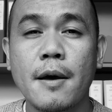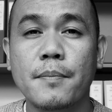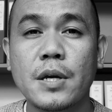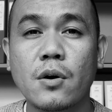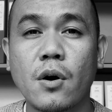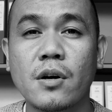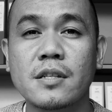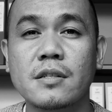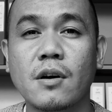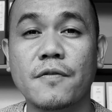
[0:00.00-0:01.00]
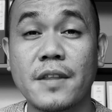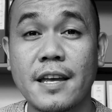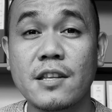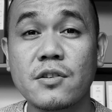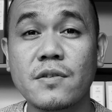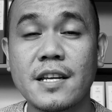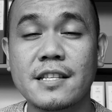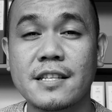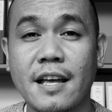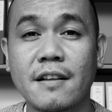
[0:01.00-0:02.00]
because of the injury
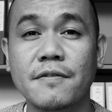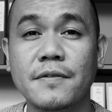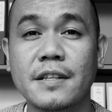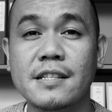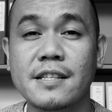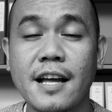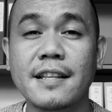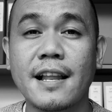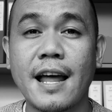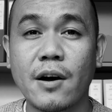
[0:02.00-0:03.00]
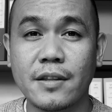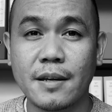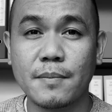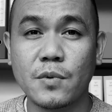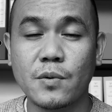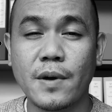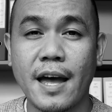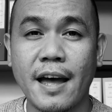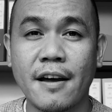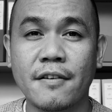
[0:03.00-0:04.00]
itself does not allow them to
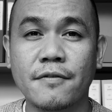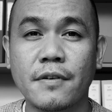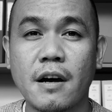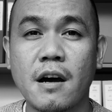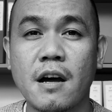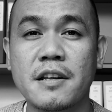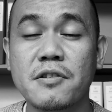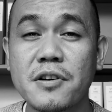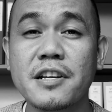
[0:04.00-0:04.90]
have an early